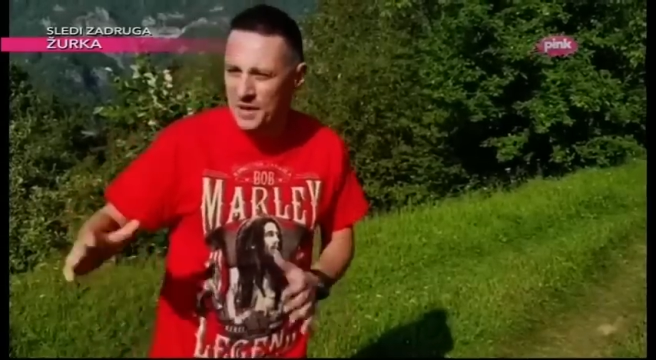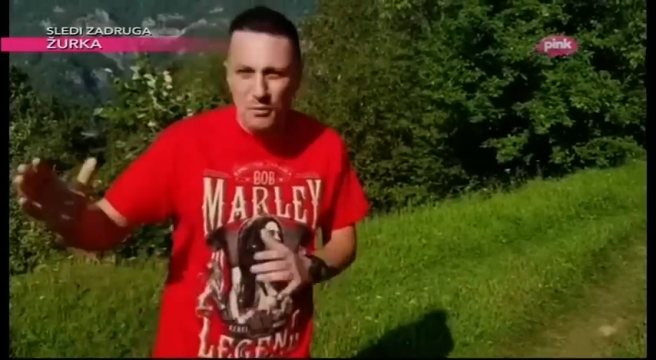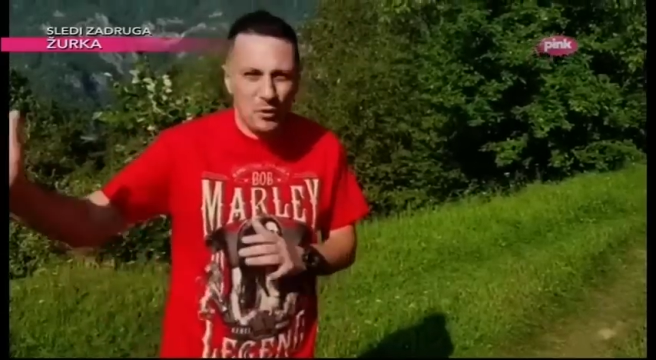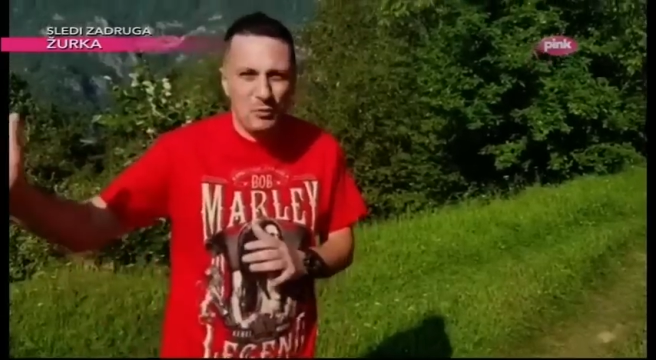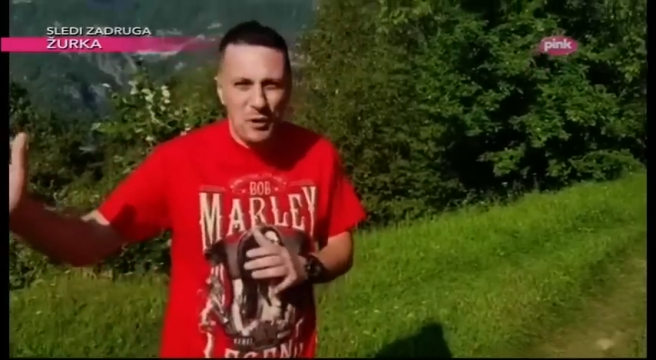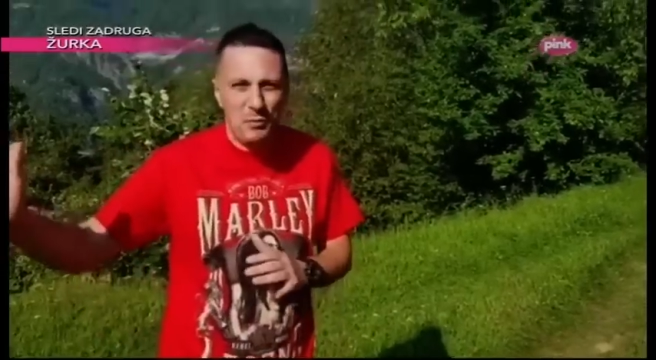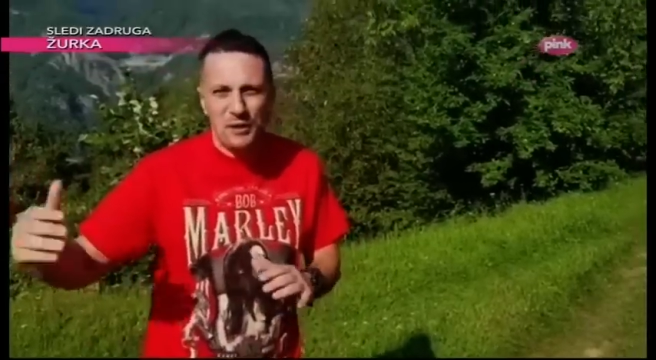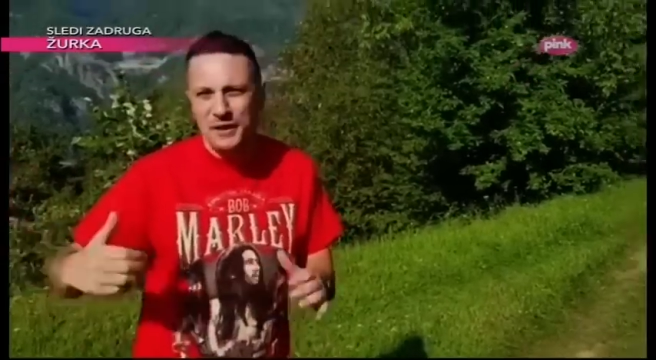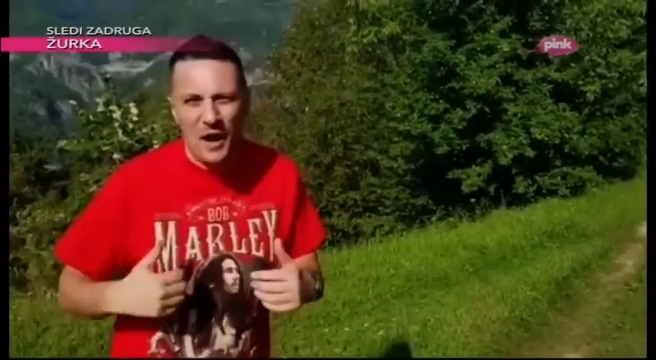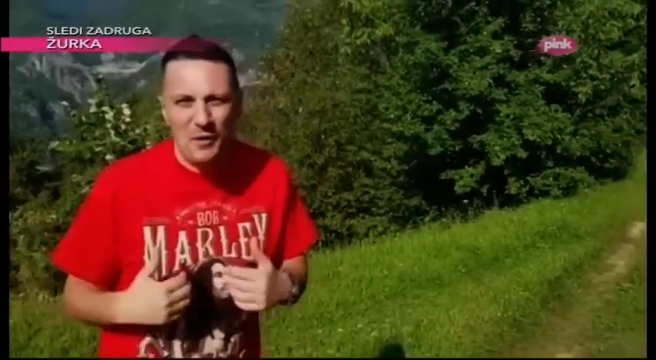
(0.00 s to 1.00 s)
but some good
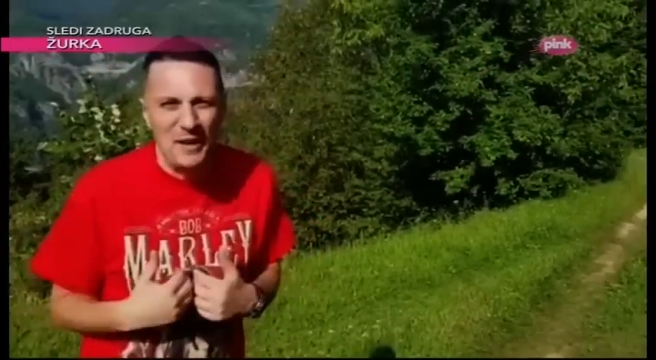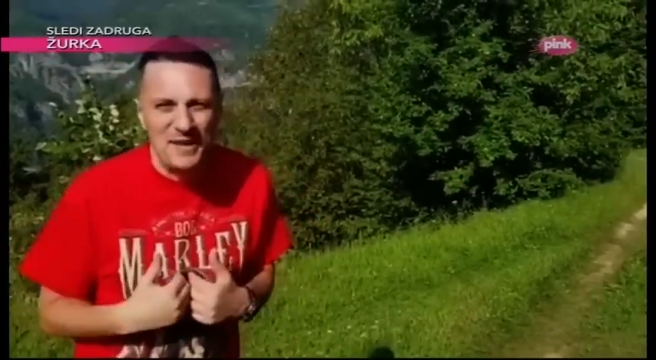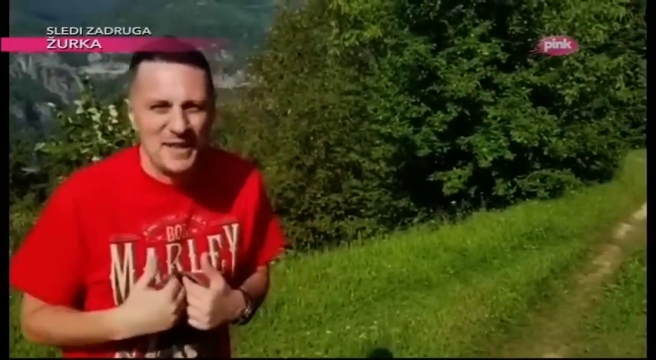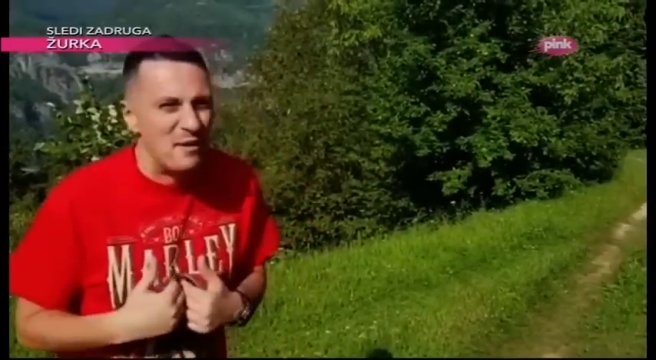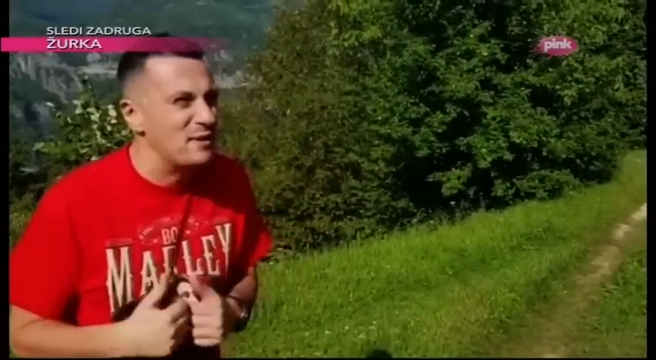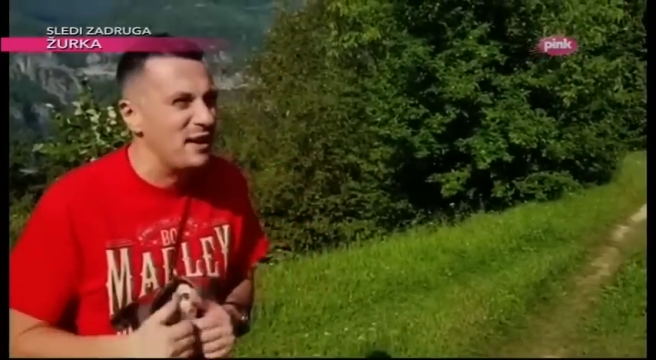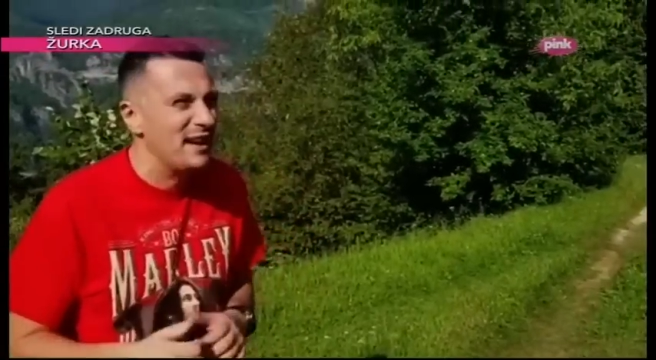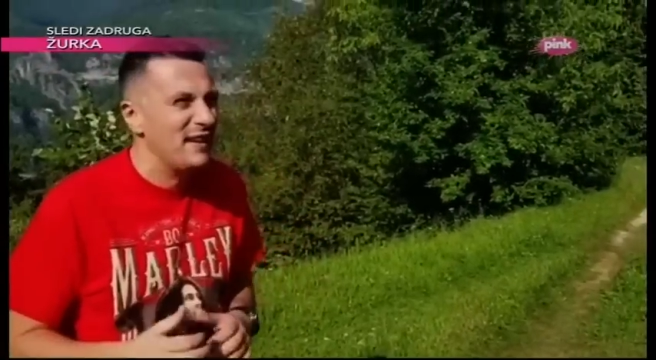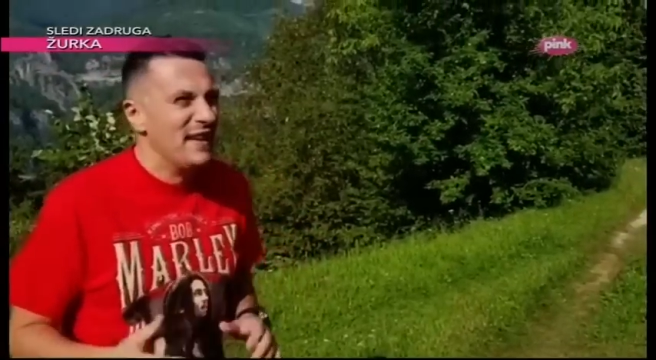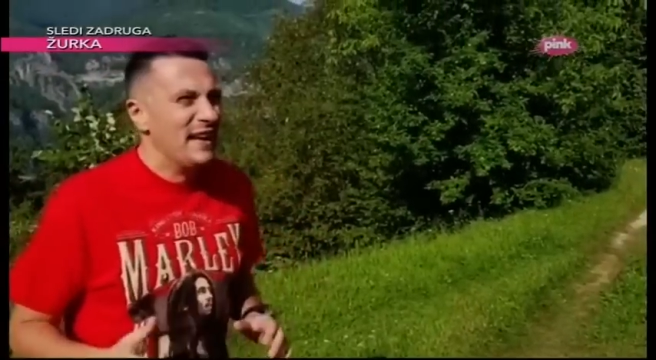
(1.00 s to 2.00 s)
people tell me
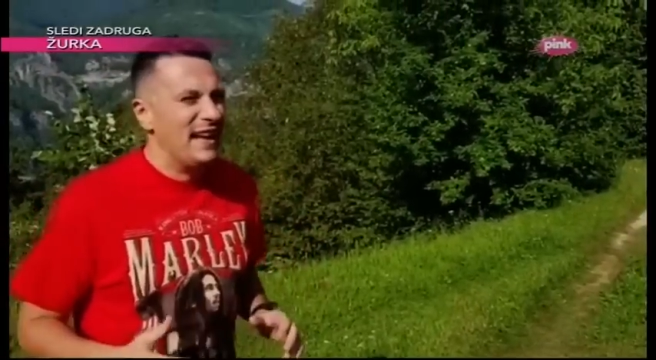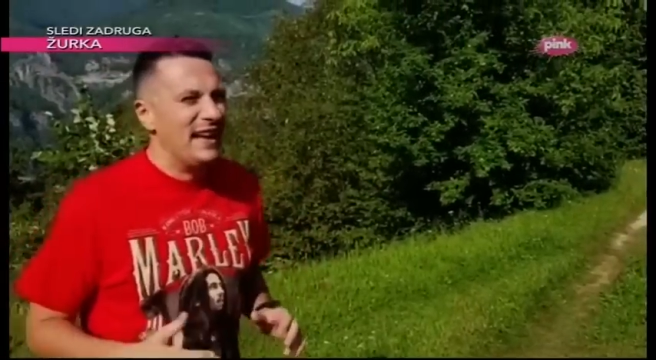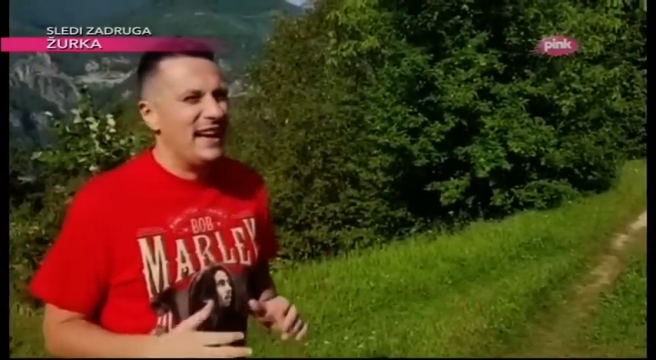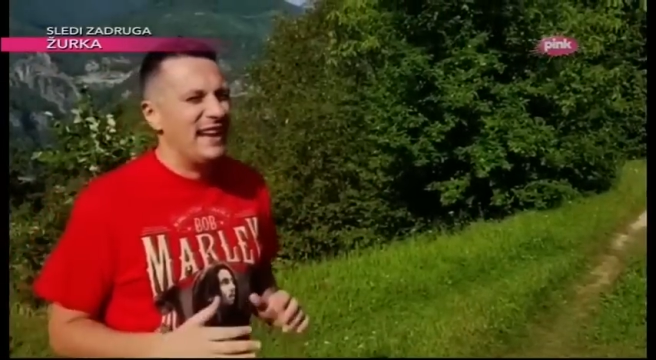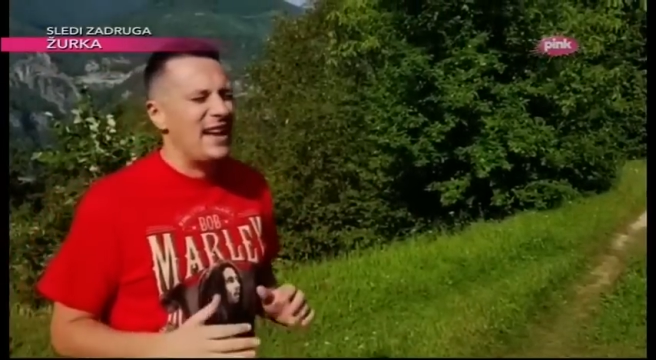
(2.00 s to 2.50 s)
something uh,